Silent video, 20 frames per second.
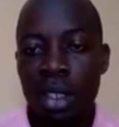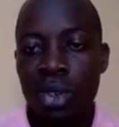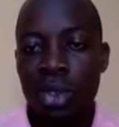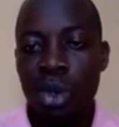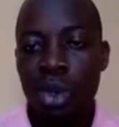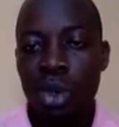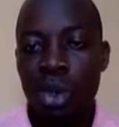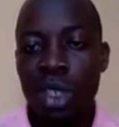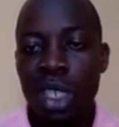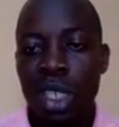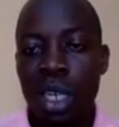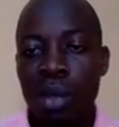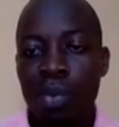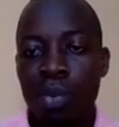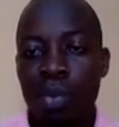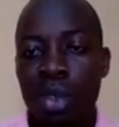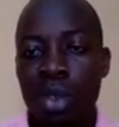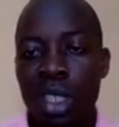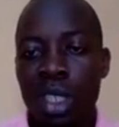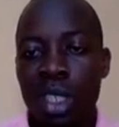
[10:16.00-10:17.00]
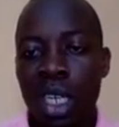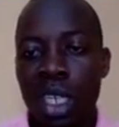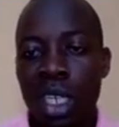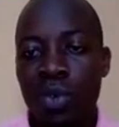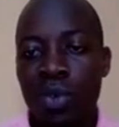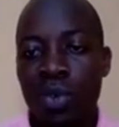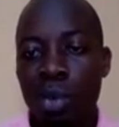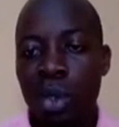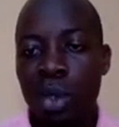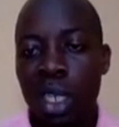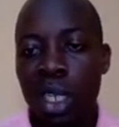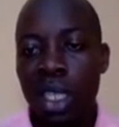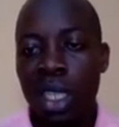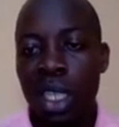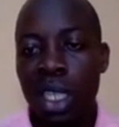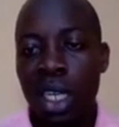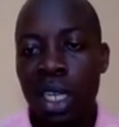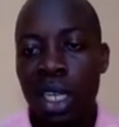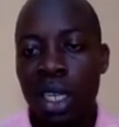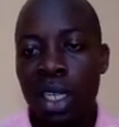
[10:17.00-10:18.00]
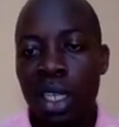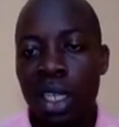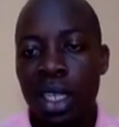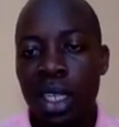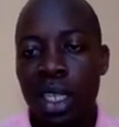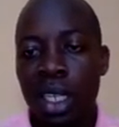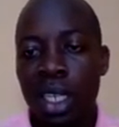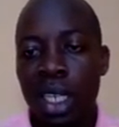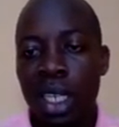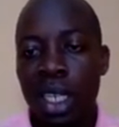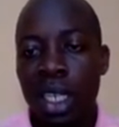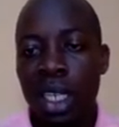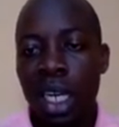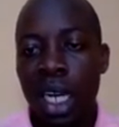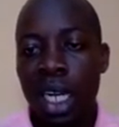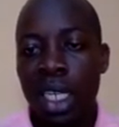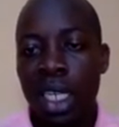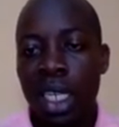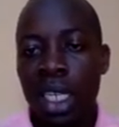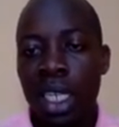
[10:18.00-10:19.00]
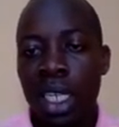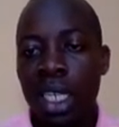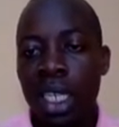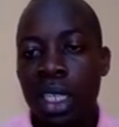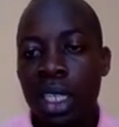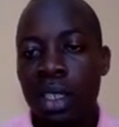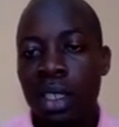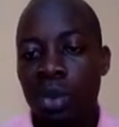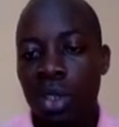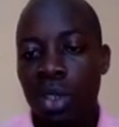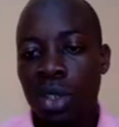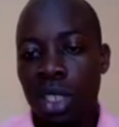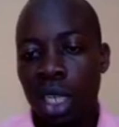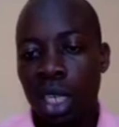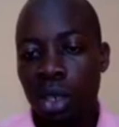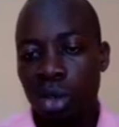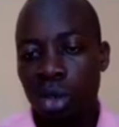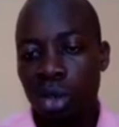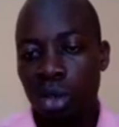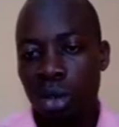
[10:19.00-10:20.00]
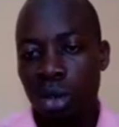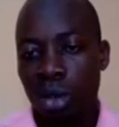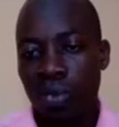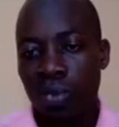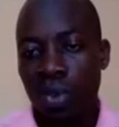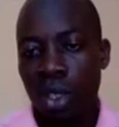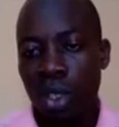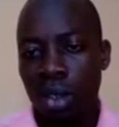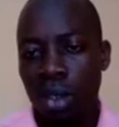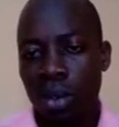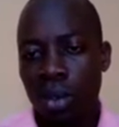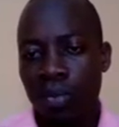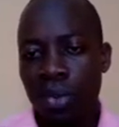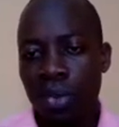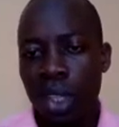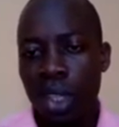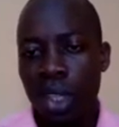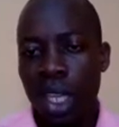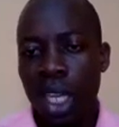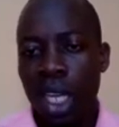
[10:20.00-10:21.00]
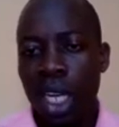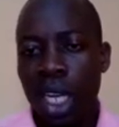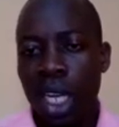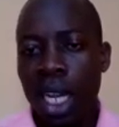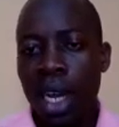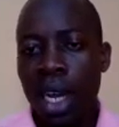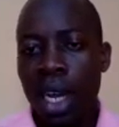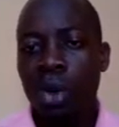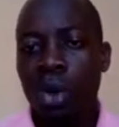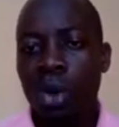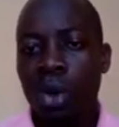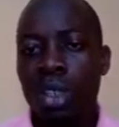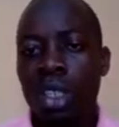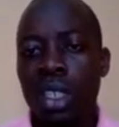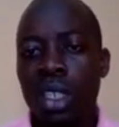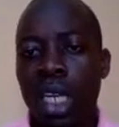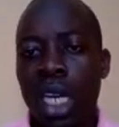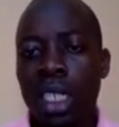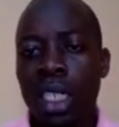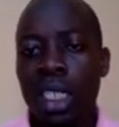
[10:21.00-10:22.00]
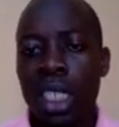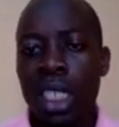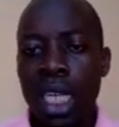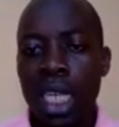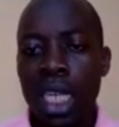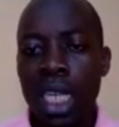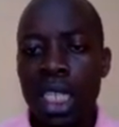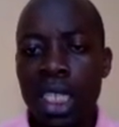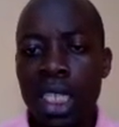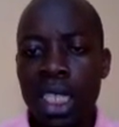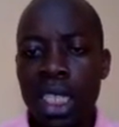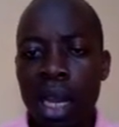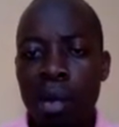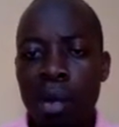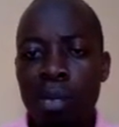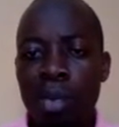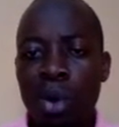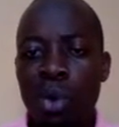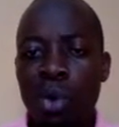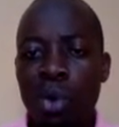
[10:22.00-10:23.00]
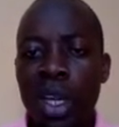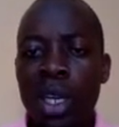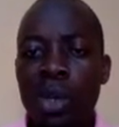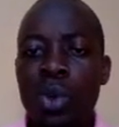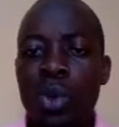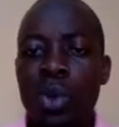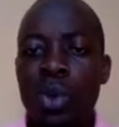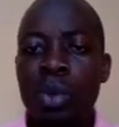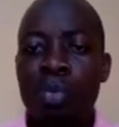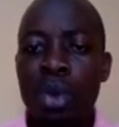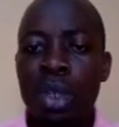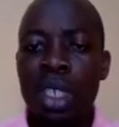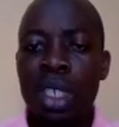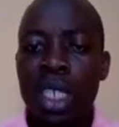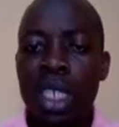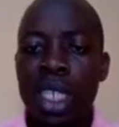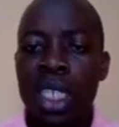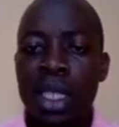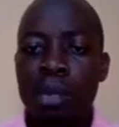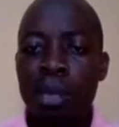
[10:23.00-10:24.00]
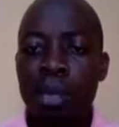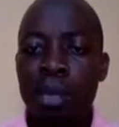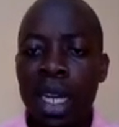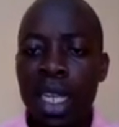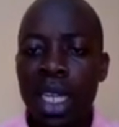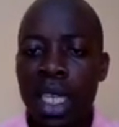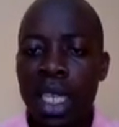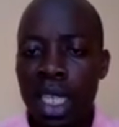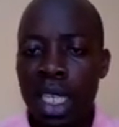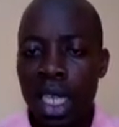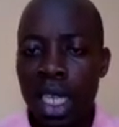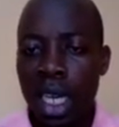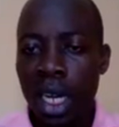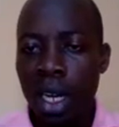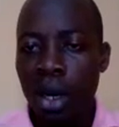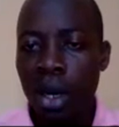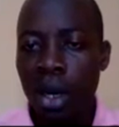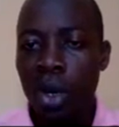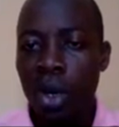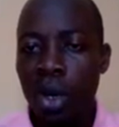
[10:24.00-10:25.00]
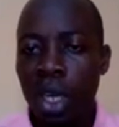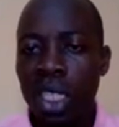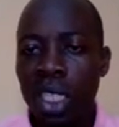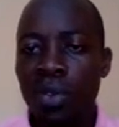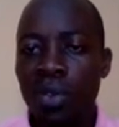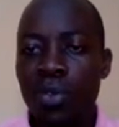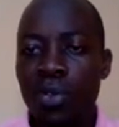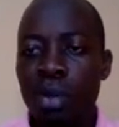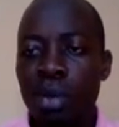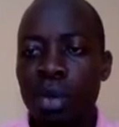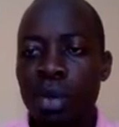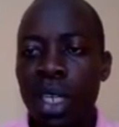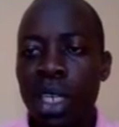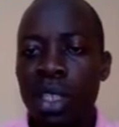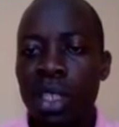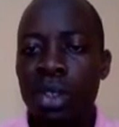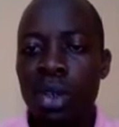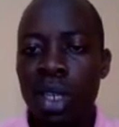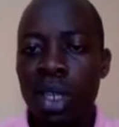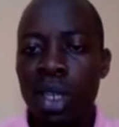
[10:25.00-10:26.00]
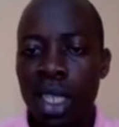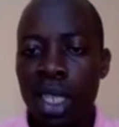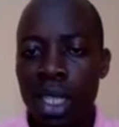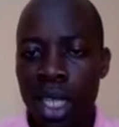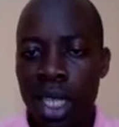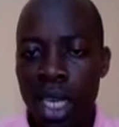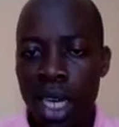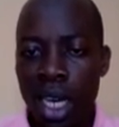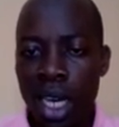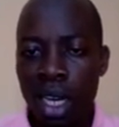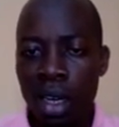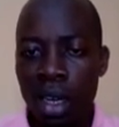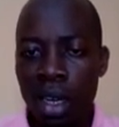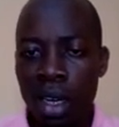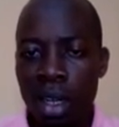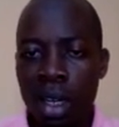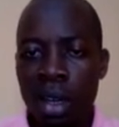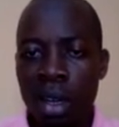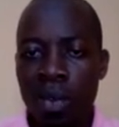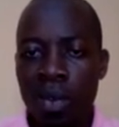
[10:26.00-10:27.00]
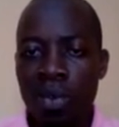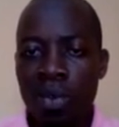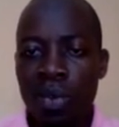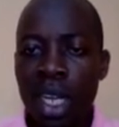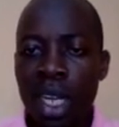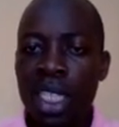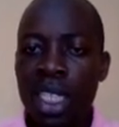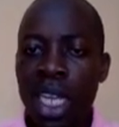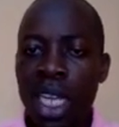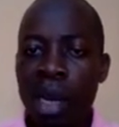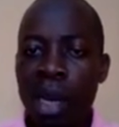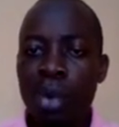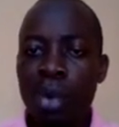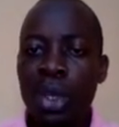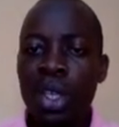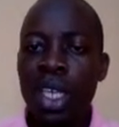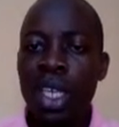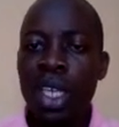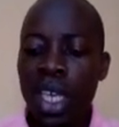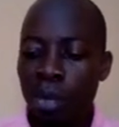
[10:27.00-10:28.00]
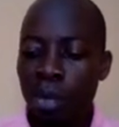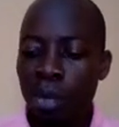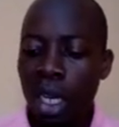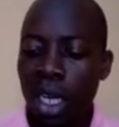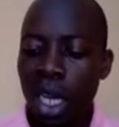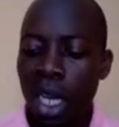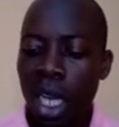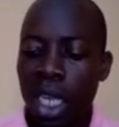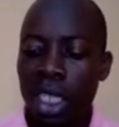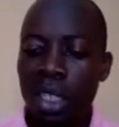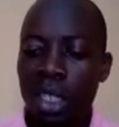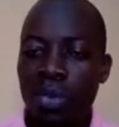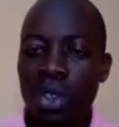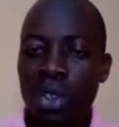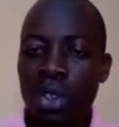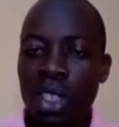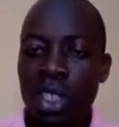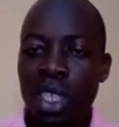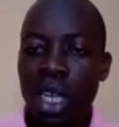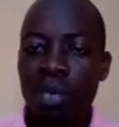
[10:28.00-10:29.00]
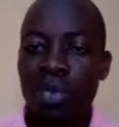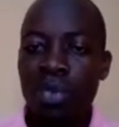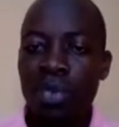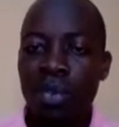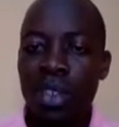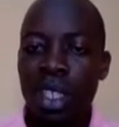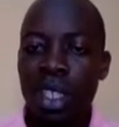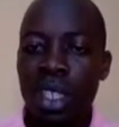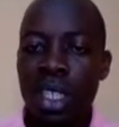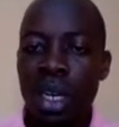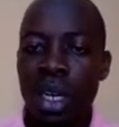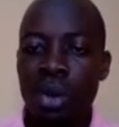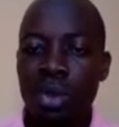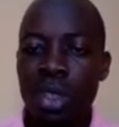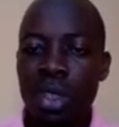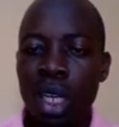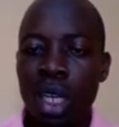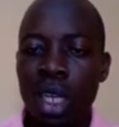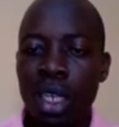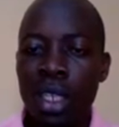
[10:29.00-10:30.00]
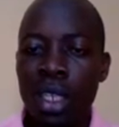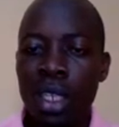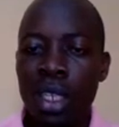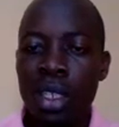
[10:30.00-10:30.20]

So we shall put that formula there, and we shall autofill. Now, just a sample, when we put his money here, when the formula is already there, for example, he came and asked for some 50,000.